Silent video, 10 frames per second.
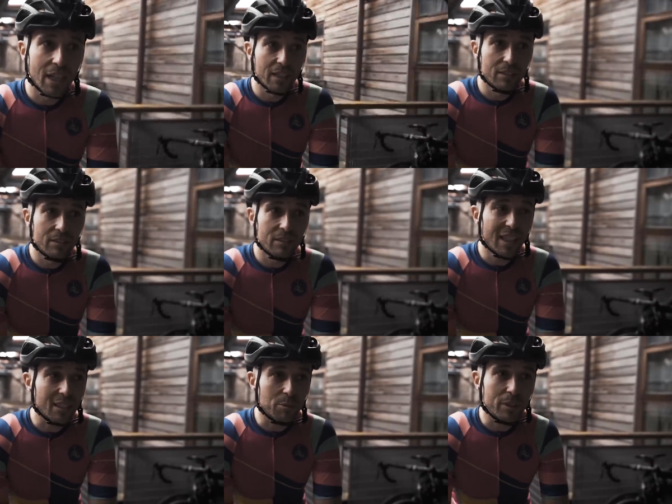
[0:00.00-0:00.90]
And
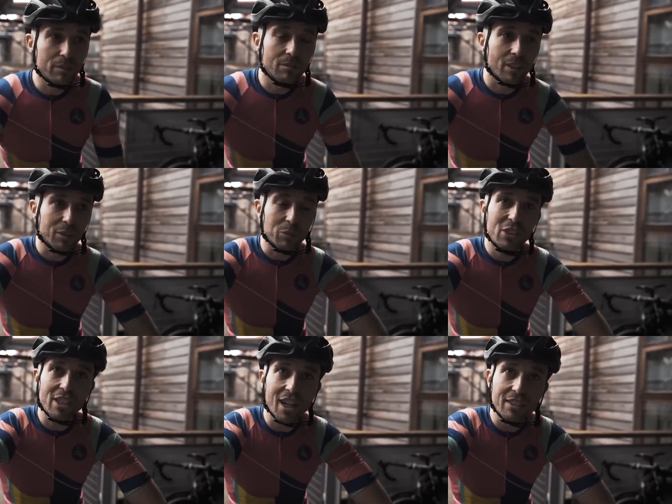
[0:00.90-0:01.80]
yeah, it's been, I think we
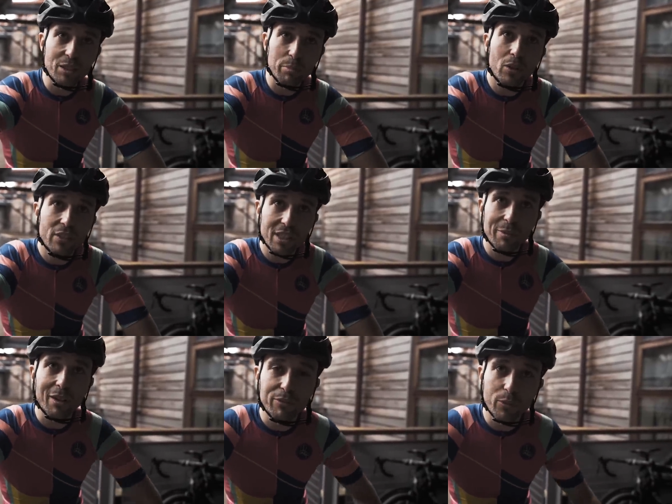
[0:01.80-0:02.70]
started the process
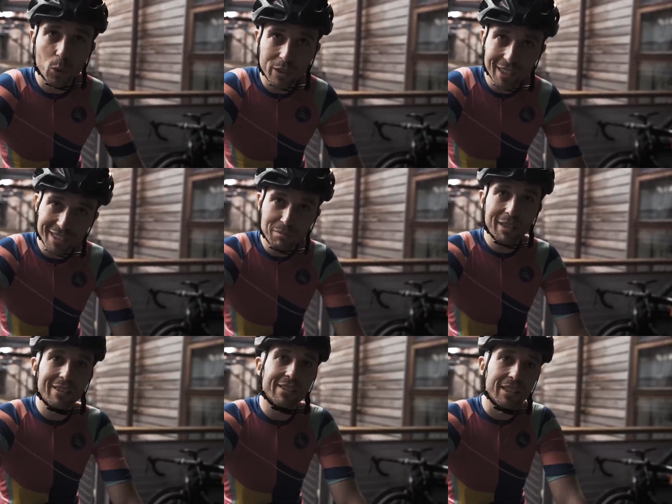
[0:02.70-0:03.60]
about 14
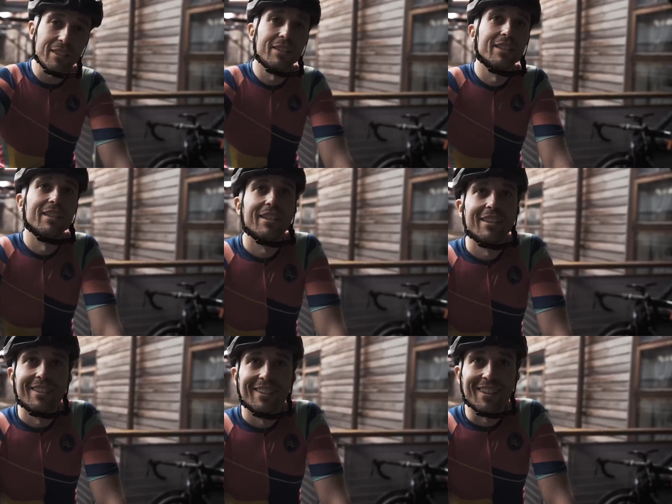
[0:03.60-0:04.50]
months ago.
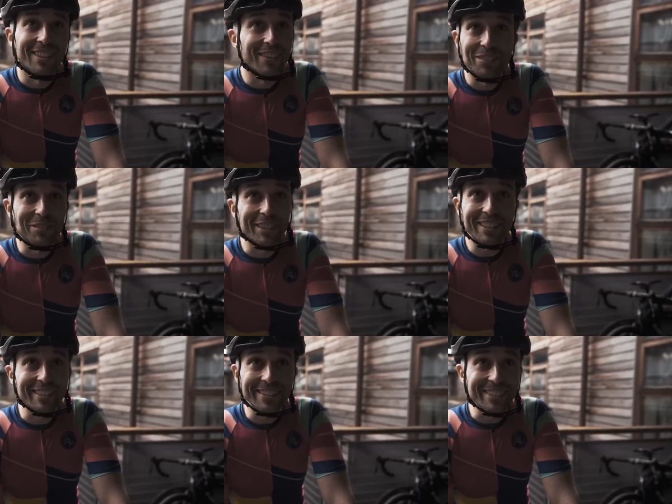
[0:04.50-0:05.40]
I know, it's
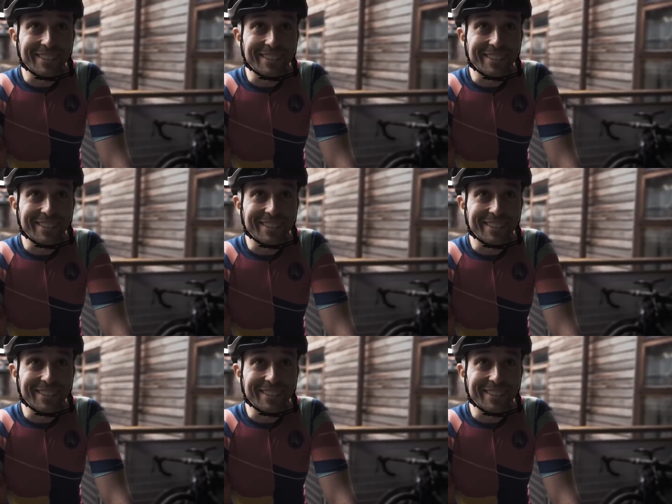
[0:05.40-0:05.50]
ridiculous.